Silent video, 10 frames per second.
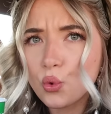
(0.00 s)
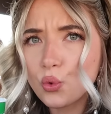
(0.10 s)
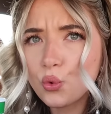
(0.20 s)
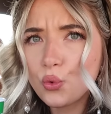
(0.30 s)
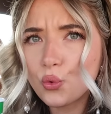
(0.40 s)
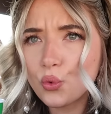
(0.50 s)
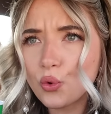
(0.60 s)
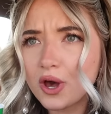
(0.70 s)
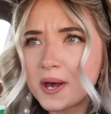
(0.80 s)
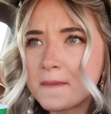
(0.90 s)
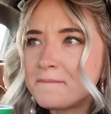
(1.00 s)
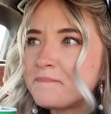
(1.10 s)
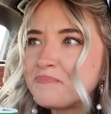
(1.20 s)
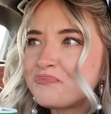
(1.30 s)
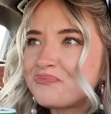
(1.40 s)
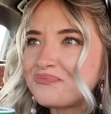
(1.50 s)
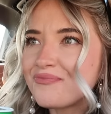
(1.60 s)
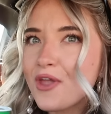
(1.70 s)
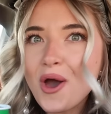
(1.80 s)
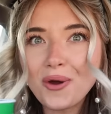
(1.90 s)
Ooh.
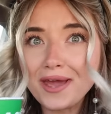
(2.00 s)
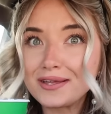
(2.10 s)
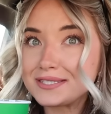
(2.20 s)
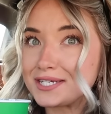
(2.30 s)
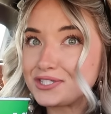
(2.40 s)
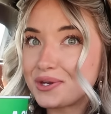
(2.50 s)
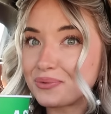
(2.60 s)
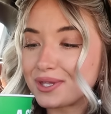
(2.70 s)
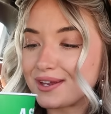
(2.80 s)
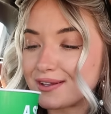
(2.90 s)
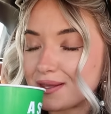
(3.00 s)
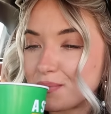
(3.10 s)
Okay, that's actually a really good